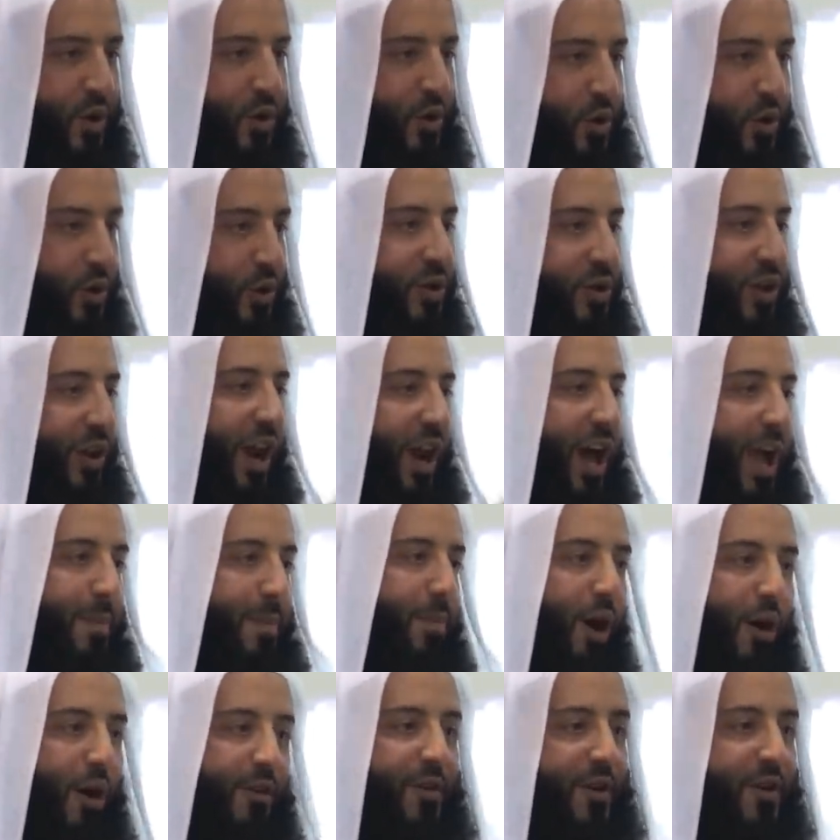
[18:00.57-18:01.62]
You'll climb
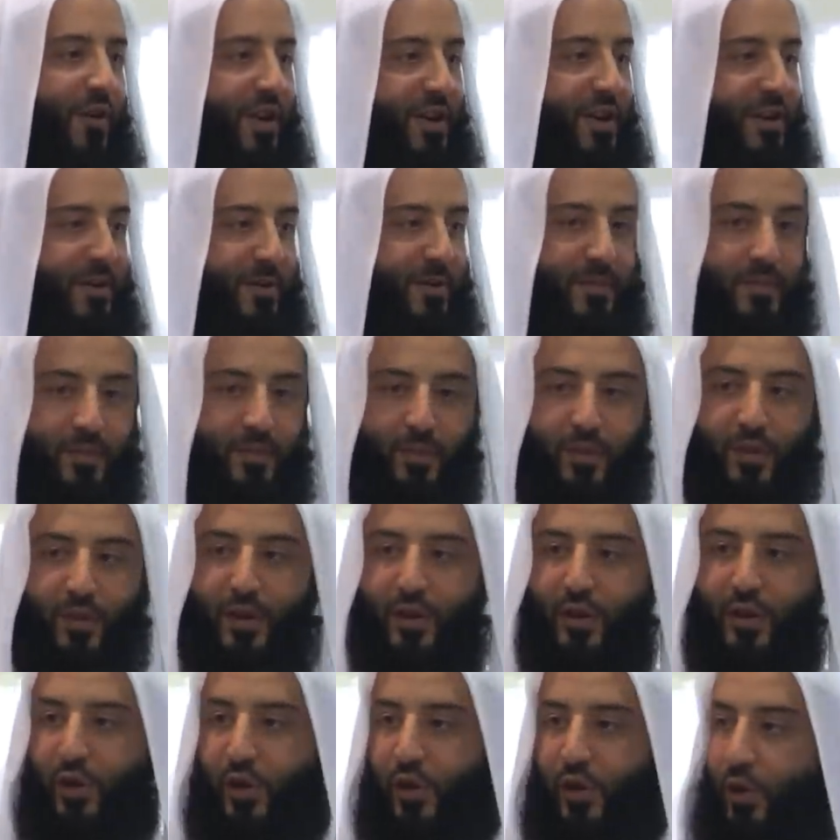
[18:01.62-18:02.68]
over it.
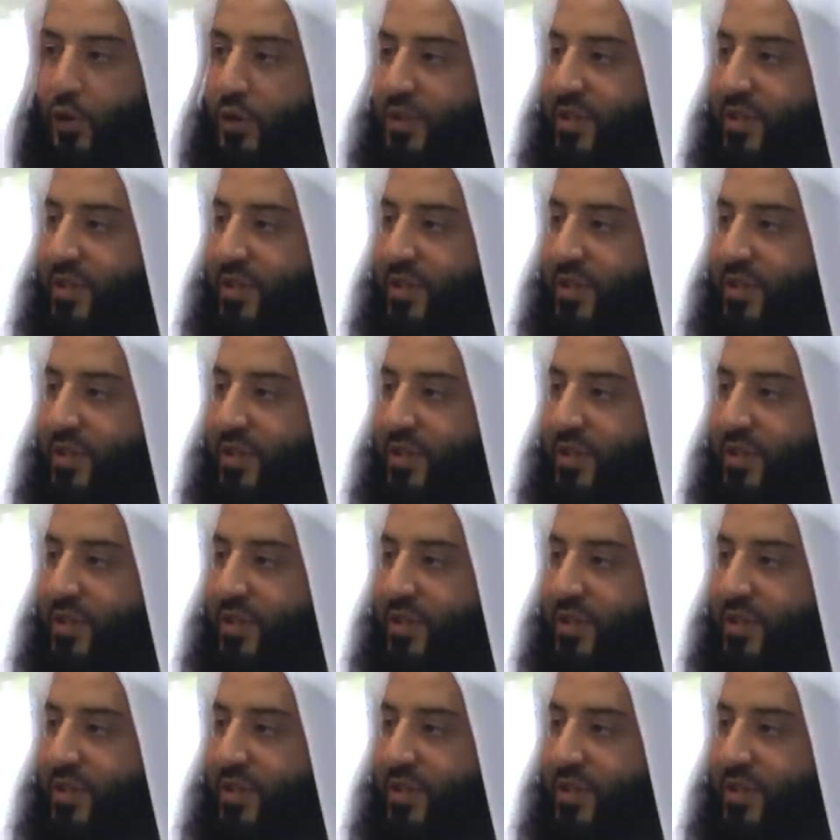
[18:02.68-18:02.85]
You'll